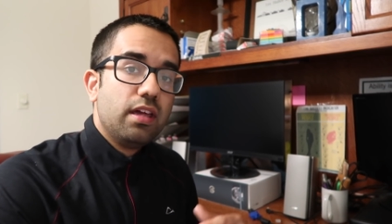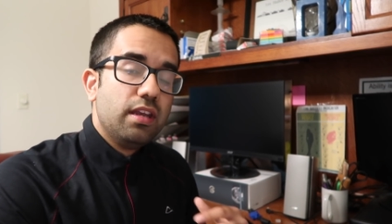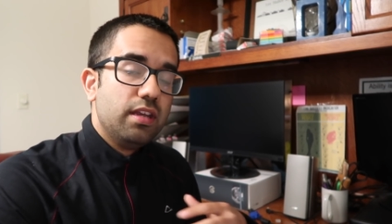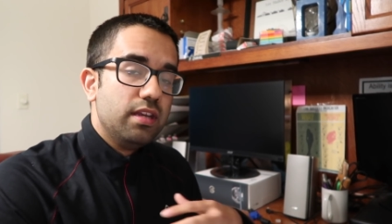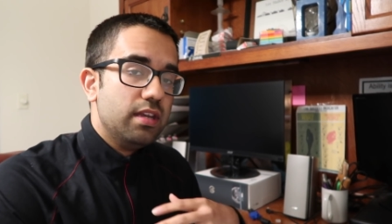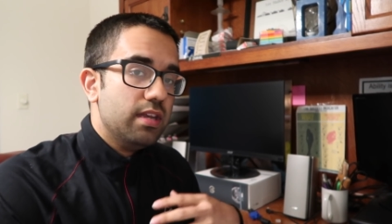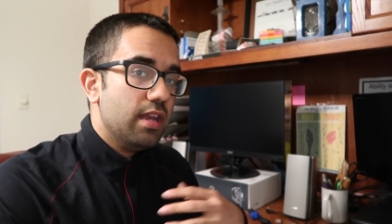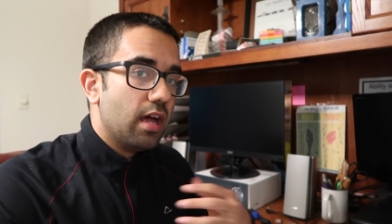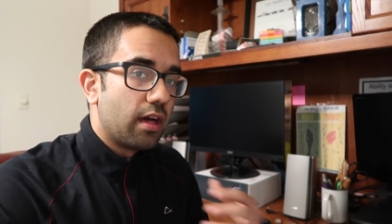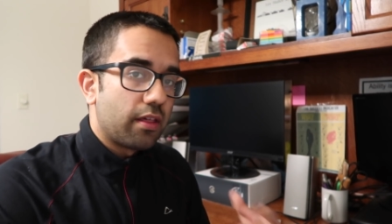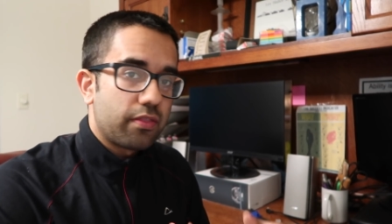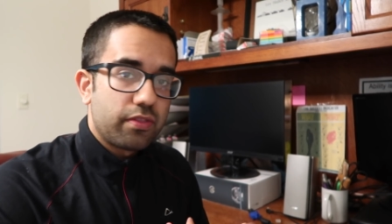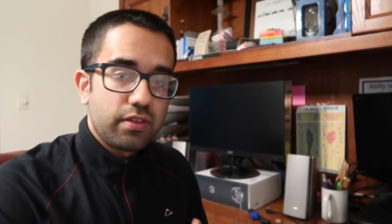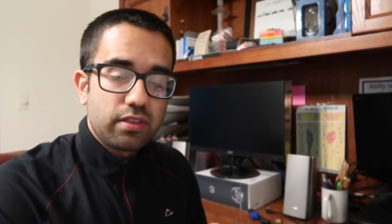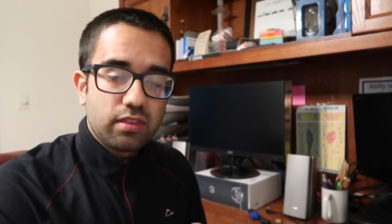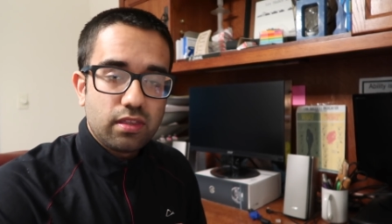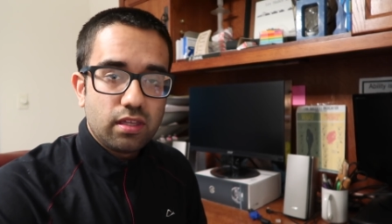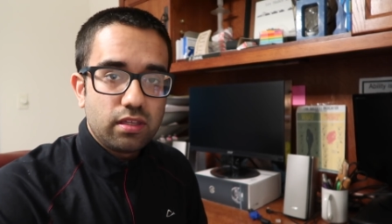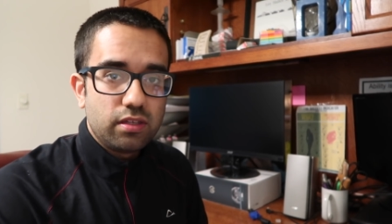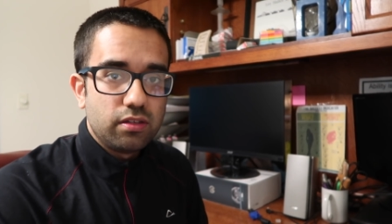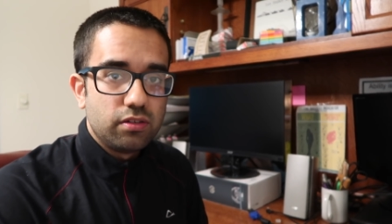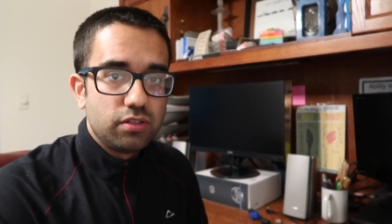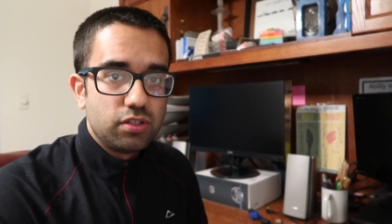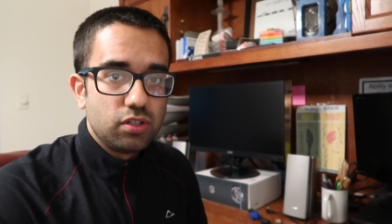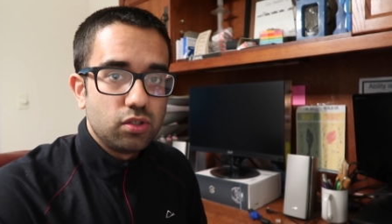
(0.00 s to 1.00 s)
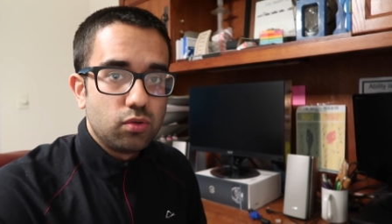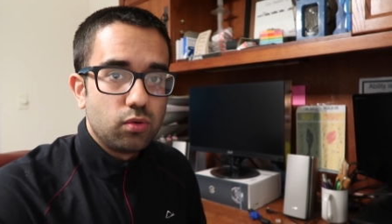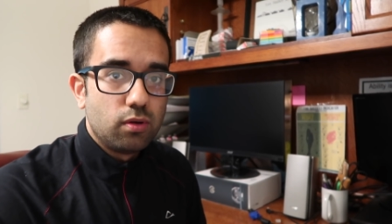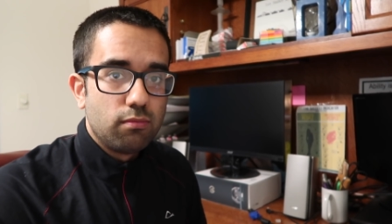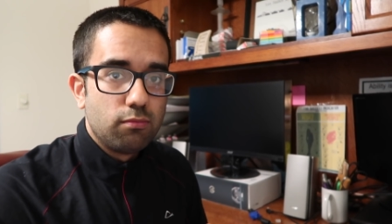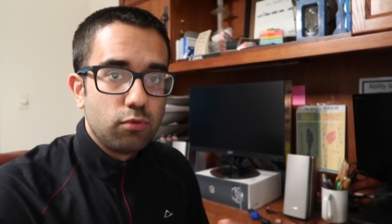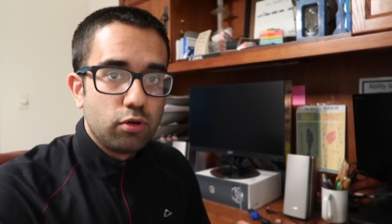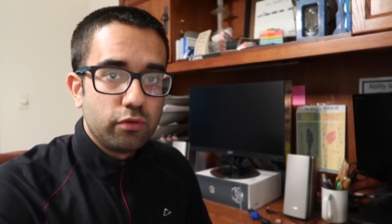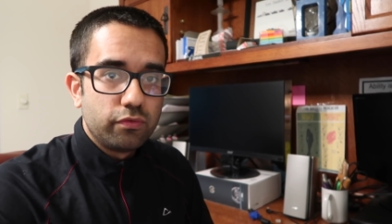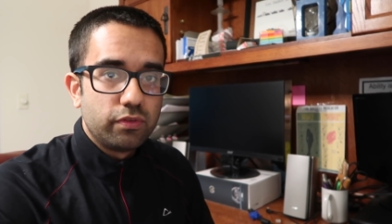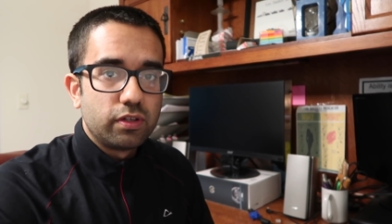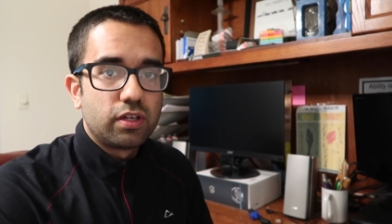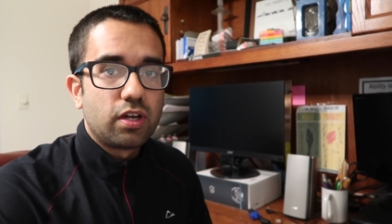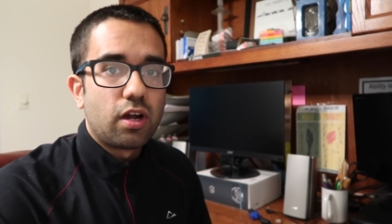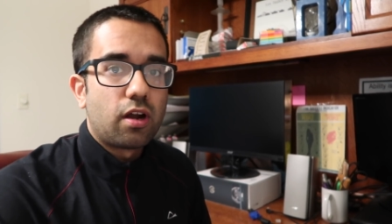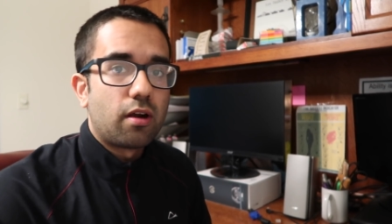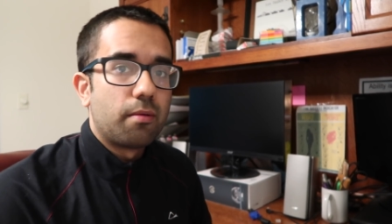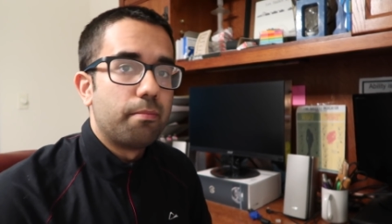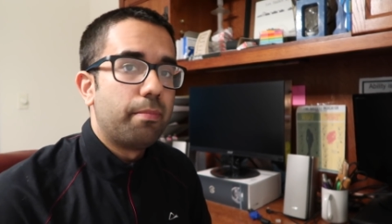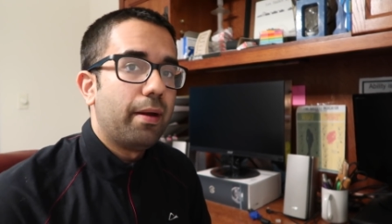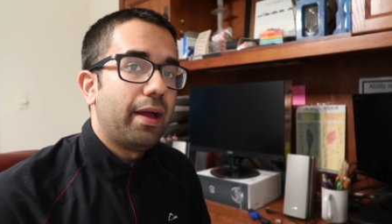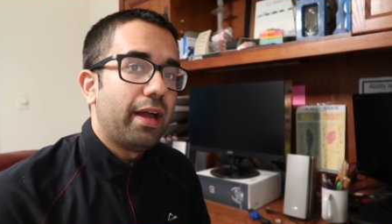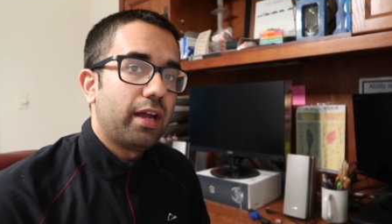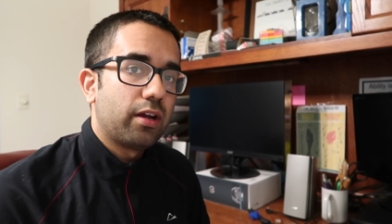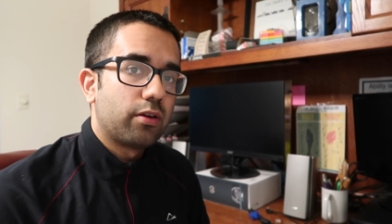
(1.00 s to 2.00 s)
nothing that you do will move the
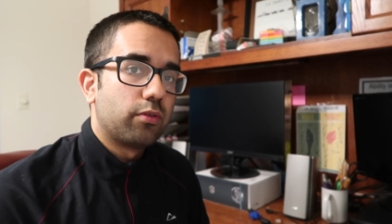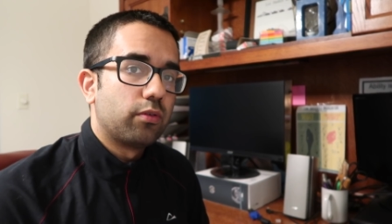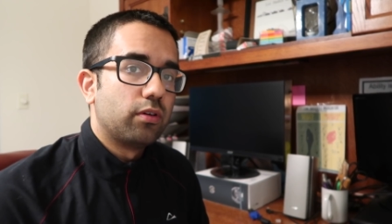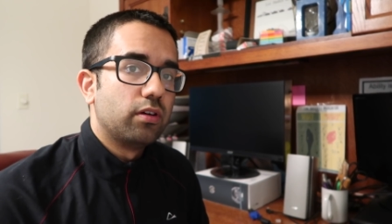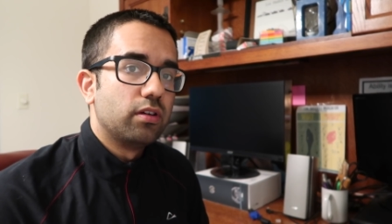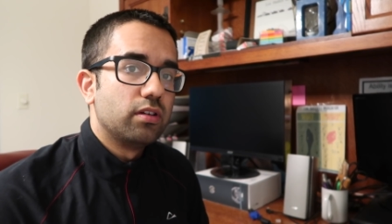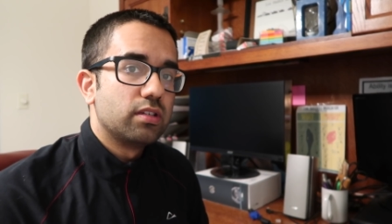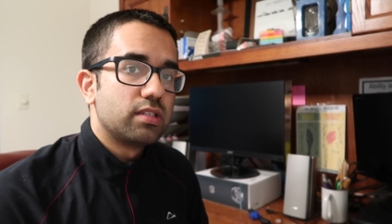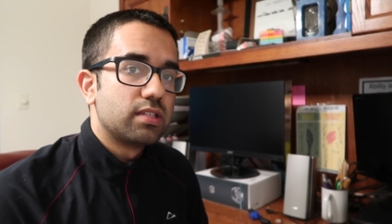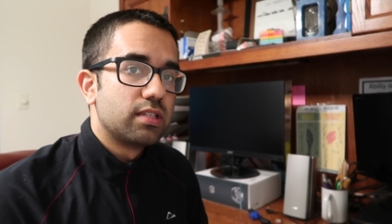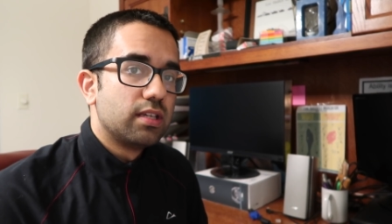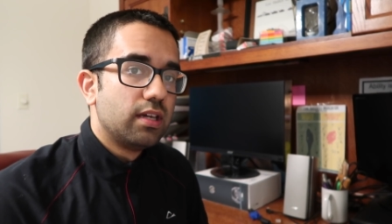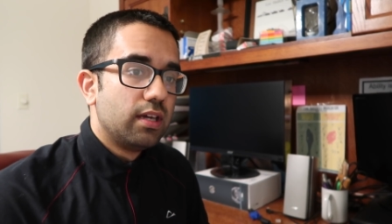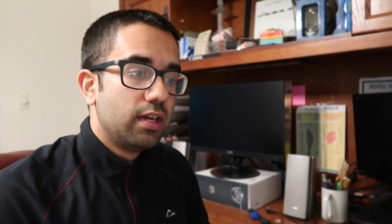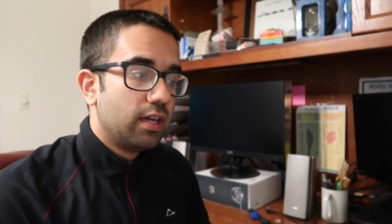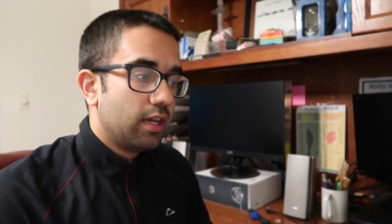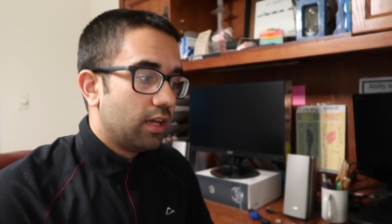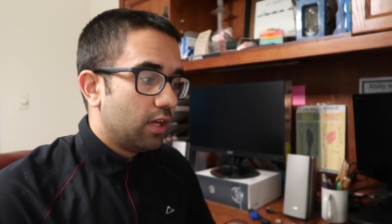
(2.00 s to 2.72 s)
car backwards.